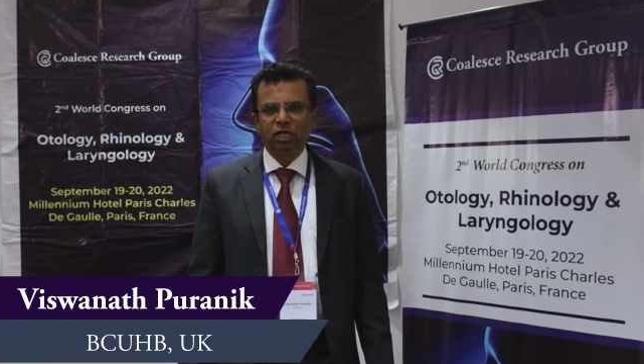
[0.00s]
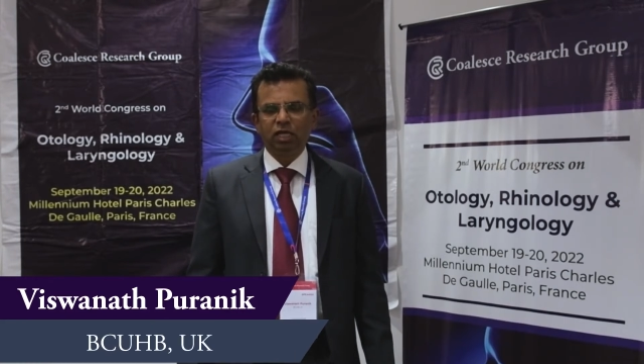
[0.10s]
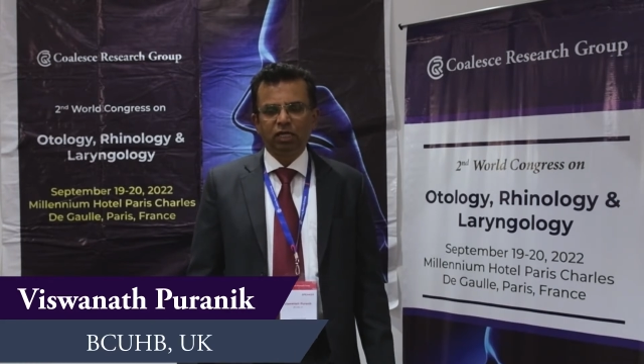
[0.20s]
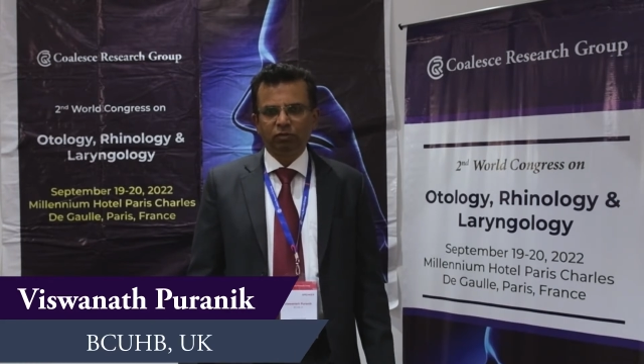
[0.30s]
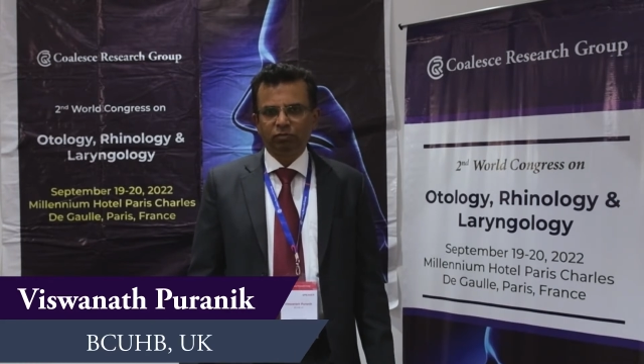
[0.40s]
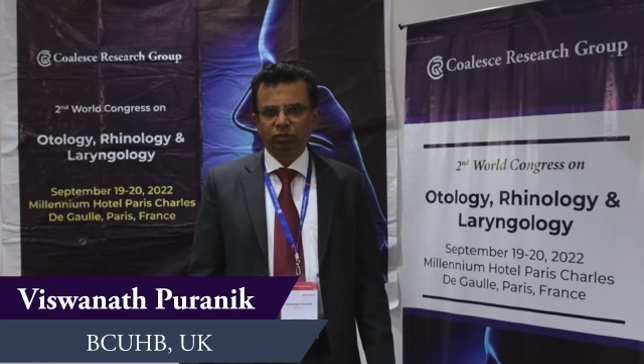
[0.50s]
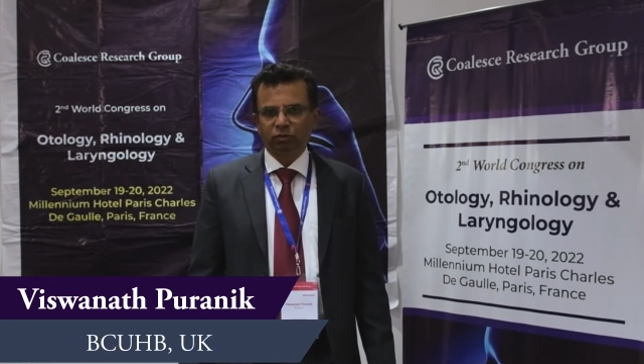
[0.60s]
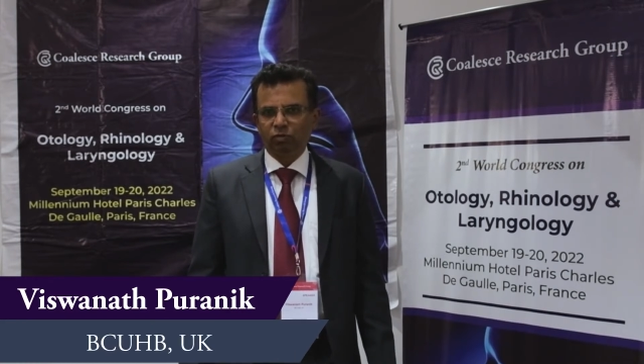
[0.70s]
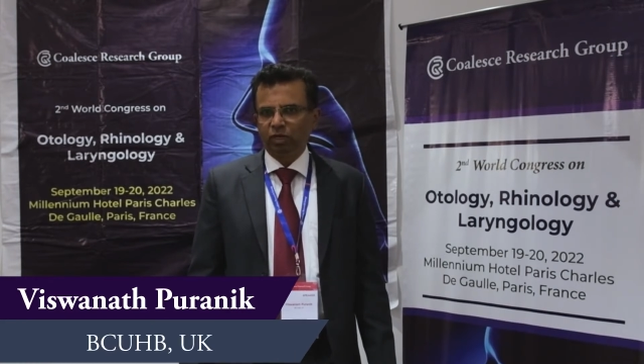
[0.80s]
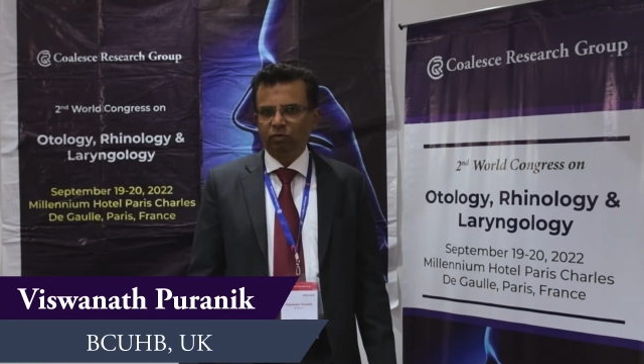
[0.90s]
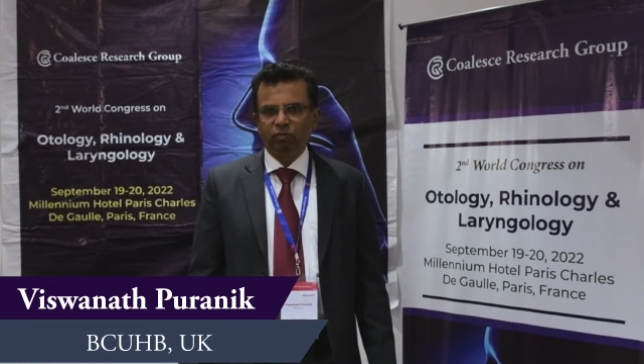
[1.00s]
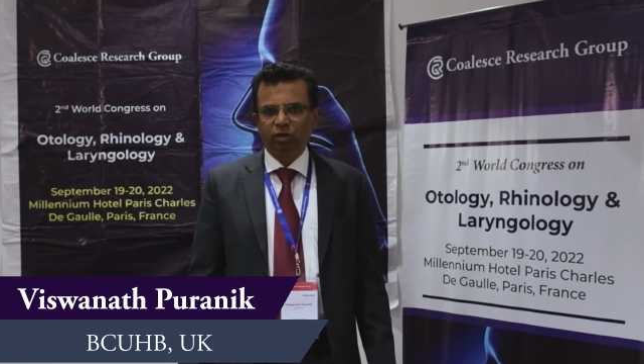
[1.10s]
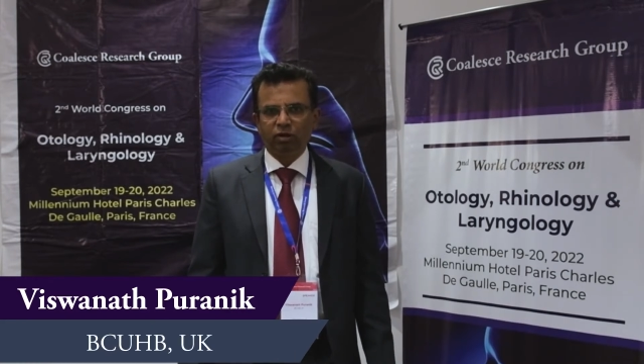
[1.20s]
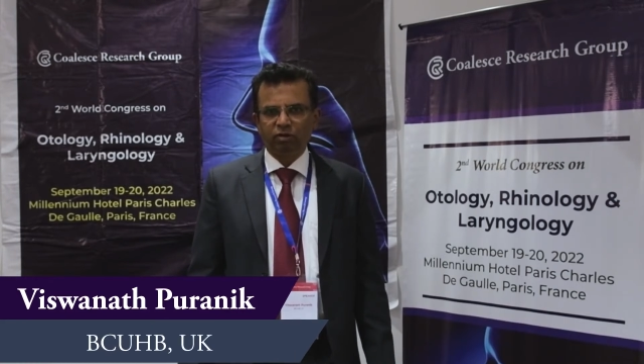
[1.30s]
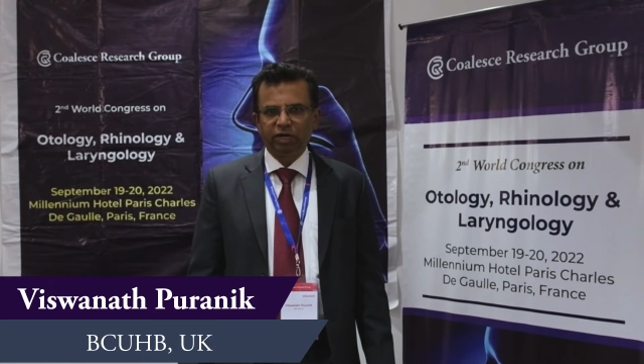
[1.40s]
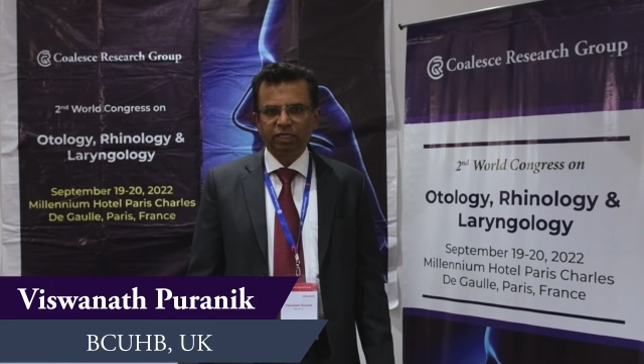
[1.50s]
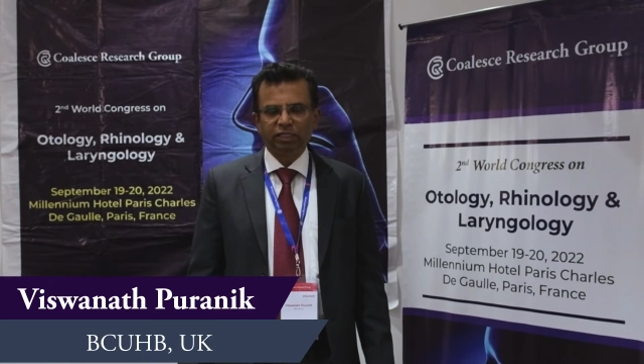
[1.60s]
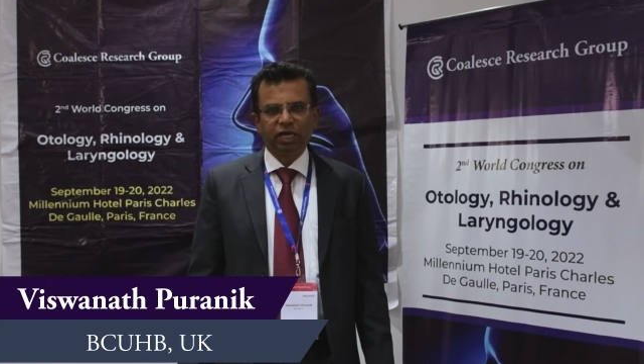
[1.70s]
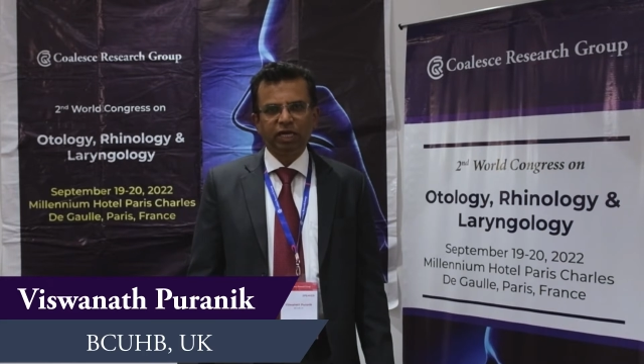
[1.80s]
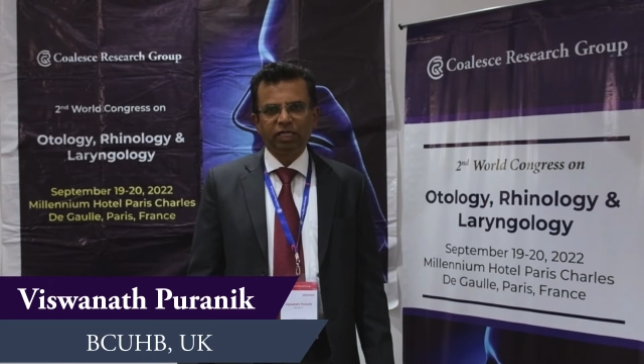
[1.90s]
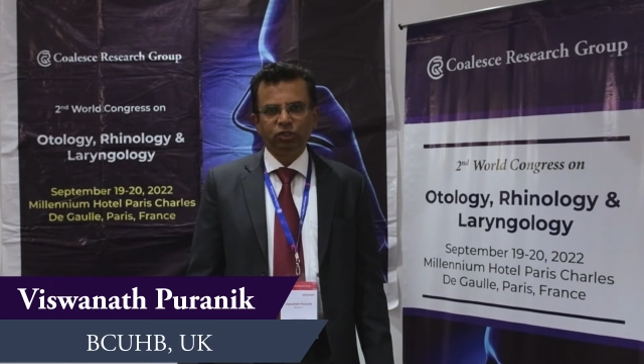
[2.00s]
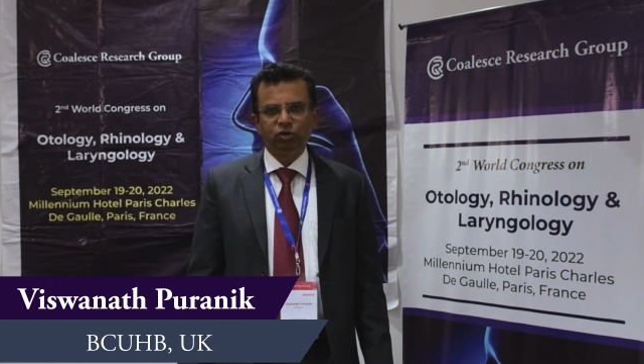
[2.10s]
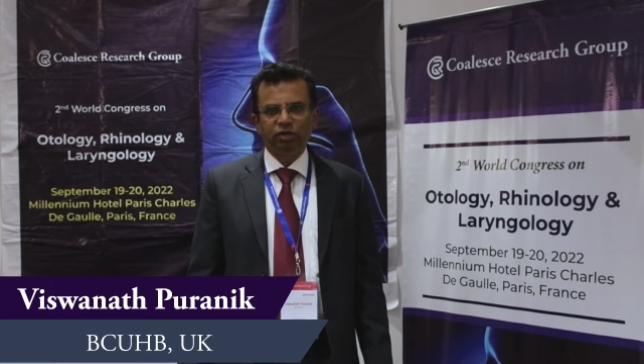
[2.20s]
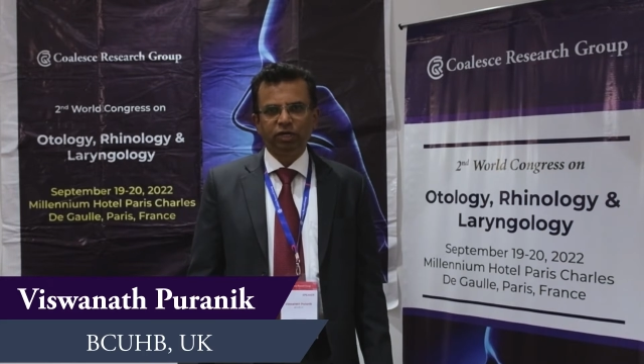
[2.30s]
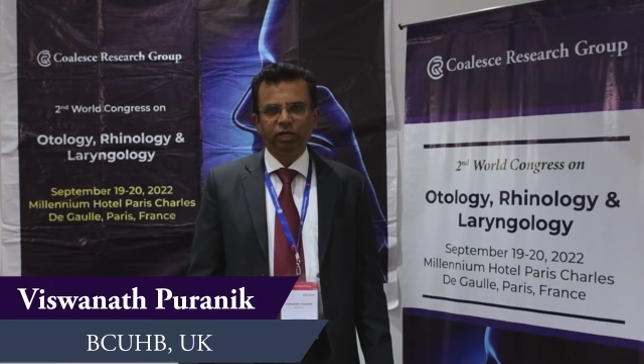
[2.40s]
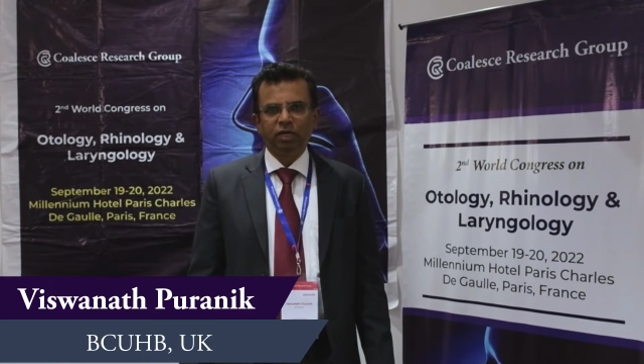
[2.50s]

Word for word: It was quite well organized. I enjoyed it.